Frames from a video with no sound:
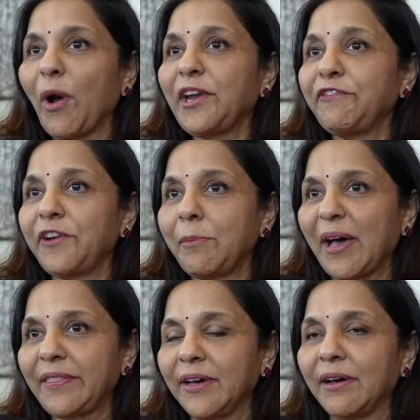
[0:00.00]
wonderful
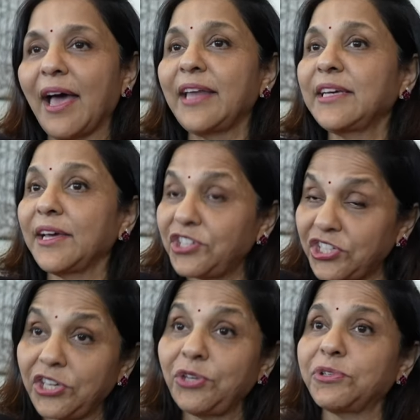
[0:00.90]
mother and
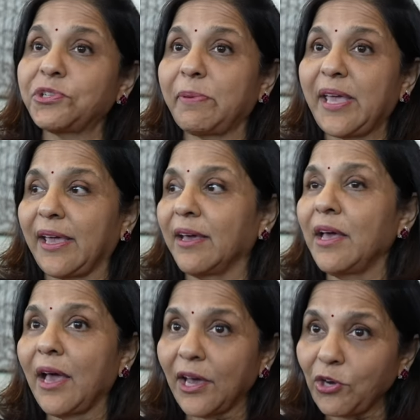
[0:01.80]
continue to be
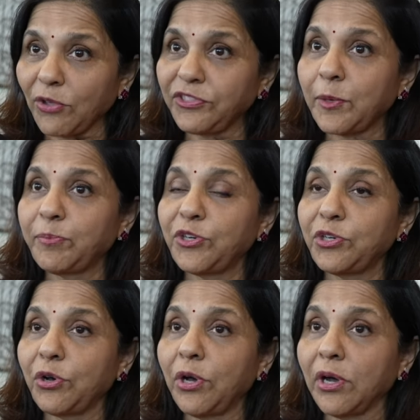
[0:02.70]
an
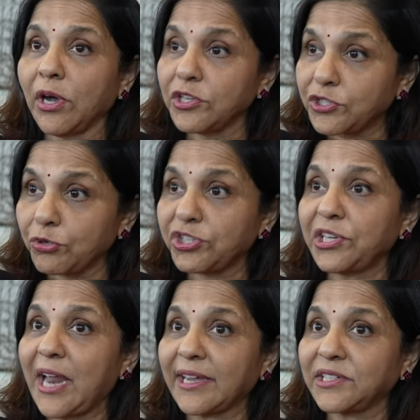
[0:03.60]
entrepreneur, a
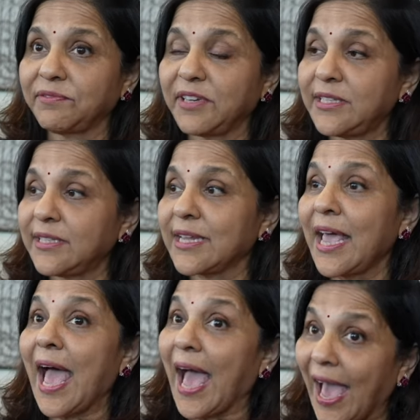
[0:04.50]
social activist,
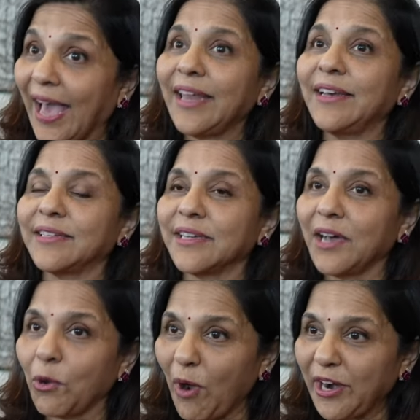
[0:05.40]
and
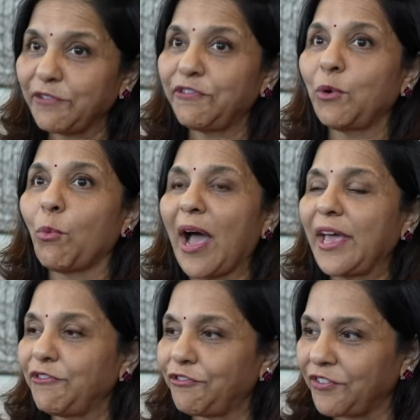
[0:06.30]
a wonderful
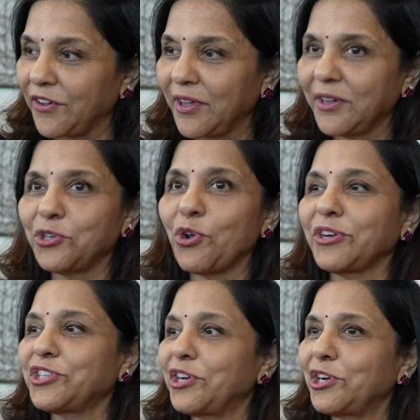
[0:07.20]
wife,
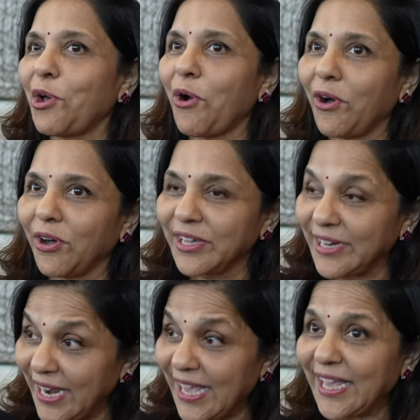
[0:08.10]
daughter-in-law,
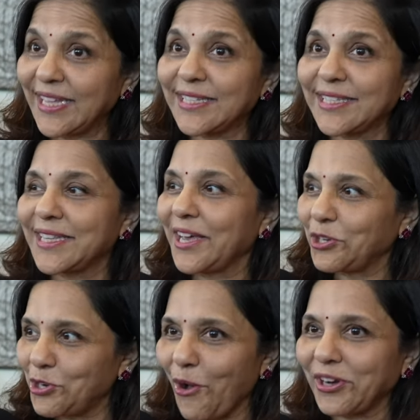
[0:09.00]
niece,
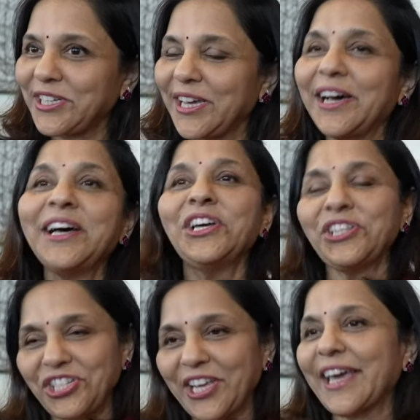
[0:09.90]
daughter.
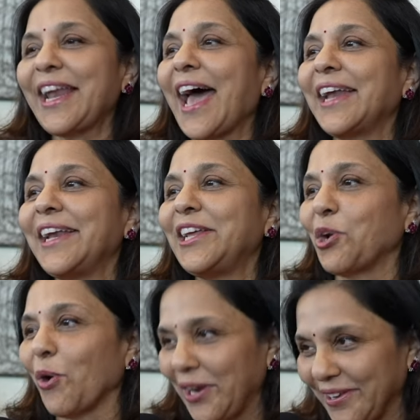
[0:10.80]
She can handle
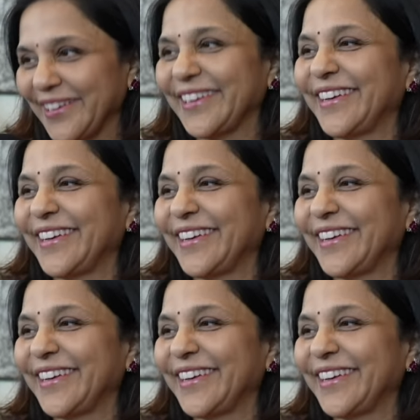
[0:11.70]
it all. So as a